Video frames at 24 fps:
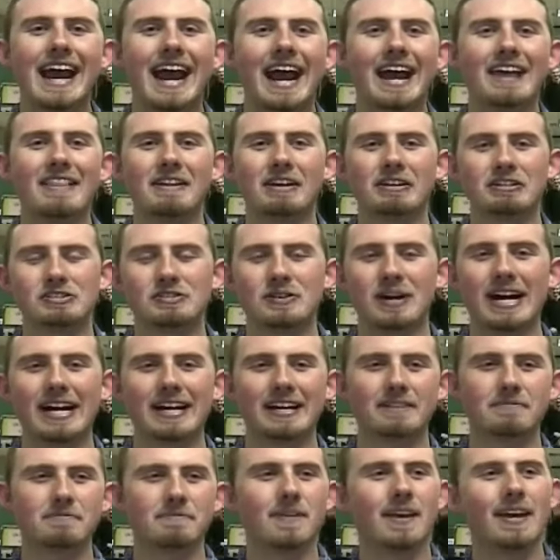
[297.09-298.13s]
and they're
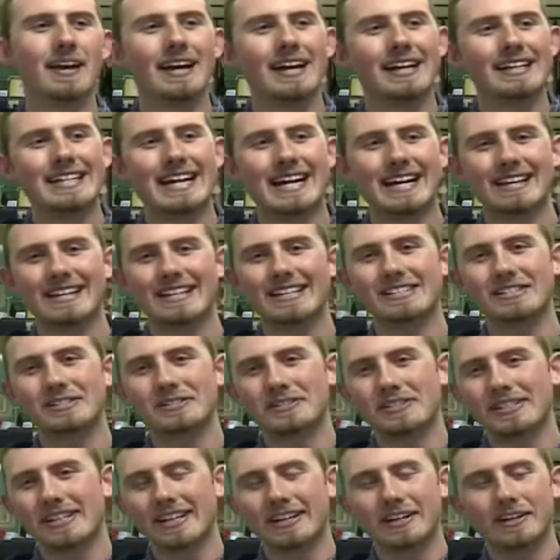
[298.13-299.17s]
trying to take
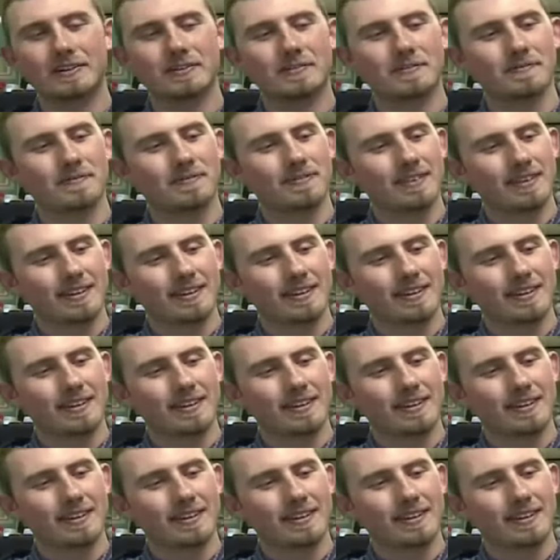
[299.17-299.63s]
this, you know,